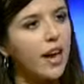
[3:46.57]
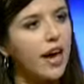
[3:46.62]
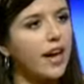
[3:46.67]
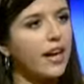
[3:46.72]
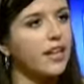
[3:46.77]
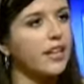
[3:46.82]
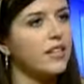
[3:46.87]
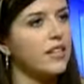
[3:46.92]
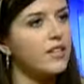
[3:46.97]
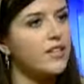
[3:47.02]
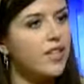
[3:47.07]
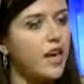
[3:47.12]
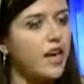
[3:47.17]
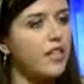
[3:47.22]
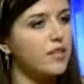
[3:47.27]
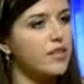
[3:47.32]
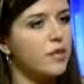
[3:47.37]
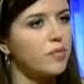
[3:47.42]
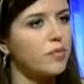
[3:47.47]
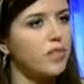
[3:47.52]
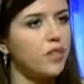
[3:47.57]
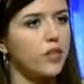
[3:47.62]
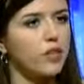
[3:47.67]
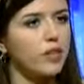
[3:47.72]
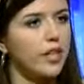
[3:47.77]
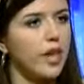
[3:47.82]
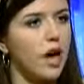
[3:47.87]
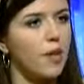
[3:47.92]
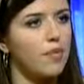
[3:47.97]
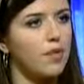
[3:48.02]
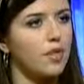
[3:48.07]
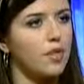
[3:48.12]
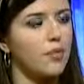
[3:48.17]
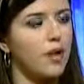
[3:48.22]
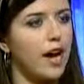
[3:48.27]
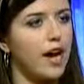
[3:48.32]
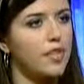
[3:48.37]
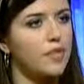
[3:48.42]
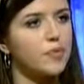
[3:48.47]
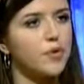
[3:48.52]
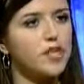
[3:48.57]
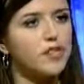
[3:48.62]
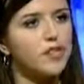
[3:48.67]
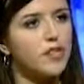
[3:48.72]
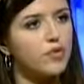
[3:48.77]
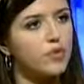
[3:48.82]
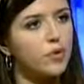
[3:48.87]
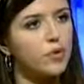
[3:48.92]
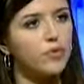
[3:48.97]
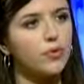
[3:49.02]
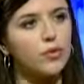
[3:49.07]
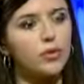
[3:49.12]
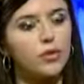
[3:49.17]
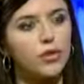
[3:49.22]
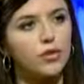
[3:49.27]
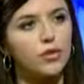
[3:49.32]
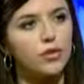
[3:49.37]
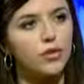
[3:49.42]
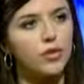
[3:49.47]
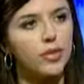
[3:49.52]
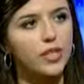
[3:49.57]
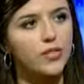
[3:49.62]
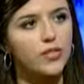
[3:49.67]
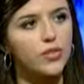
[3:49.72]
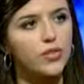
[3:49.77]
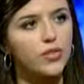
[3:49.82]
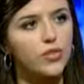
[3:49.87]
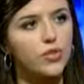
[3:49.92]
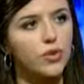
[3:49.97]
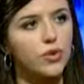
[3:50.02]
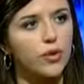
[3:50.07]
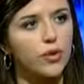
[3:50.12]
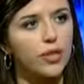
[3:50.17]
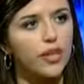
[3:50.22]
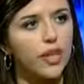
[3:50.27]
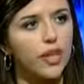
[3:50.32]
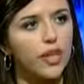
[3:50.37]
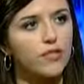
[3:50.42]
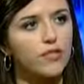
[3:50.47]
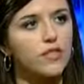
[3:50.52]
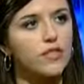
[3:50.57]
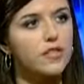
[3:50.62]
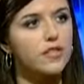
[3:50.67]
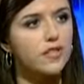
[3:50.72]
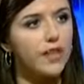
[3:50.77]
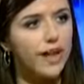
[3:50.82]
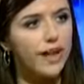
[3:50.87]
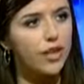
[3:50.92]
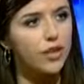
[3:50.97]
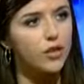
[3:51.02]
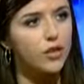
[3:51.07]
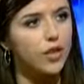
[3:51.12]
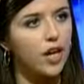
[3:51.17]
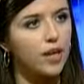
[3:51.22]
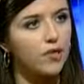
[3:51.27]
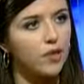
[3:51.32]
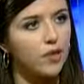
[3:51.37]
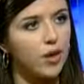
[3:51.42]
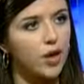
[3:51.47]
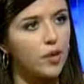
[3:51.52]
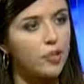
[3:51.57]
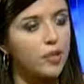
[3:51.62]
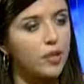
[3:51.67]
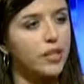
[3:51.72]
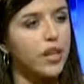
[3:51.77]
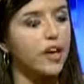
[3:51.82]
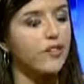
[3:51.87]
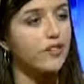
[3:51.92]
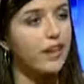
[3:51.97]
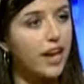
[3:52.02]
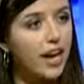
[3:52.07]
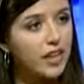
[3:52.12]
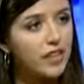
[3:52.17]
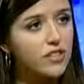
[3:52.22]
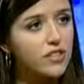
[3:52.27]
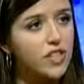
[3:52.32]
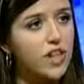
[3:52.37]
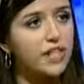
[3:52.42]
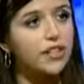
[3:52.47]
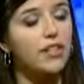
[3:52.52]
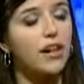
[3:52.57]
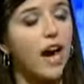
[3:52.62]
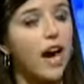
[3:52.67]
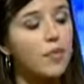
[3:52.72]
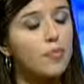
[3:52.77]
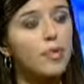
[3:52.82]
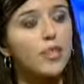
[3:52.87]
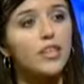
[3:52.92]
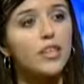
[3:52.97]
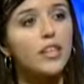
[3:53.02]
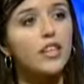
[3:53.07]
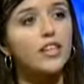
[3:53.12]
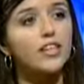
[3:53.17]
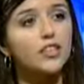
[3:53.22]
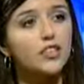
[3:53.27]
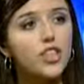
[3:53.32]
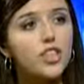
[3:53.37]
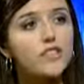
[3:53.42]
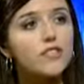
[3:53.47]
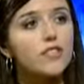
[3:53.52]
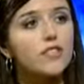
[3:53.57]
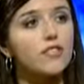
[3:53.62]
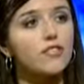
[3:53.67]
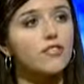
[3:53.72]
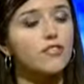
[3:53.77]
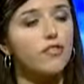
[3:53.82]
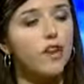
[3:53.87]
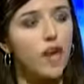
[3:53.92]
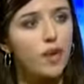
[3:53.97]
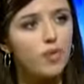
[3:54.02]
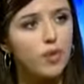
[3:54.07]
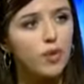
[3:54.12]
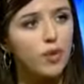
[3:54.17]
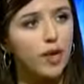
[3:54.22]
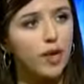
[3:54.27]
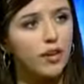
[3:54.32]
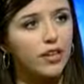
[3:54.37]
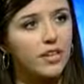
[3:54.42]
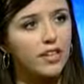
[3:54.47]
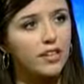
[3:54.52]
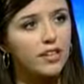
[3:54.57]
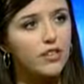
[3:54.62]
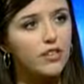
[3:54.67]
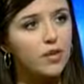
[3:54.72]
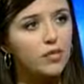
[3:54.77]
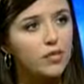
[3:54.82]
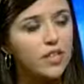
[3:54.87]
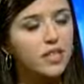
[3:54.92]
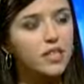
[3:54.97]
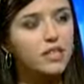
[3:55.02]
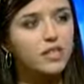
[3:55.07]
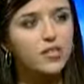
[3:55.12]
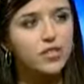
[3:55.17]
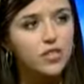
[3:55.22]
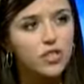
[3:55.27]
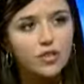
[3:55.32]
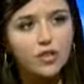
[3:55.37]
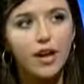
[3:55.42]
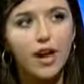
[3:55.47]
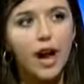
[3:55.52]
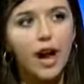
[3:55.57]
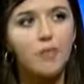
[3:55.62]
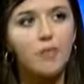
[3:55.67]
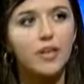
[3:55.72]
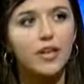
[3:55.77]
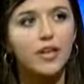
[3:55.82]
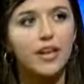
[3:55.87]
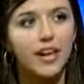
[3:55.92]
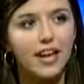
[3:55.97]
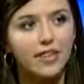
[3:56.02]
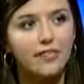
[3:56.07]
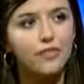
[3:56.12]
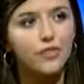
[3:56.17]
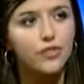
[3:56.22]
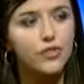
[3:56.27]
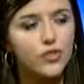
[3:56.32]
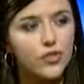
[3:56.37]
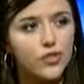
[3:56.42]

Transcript: And it's not something that only happened in the past, because even if we look at the recent story of this NATO cover-up in Afghanistan that happened just in February, it's something that's still happening every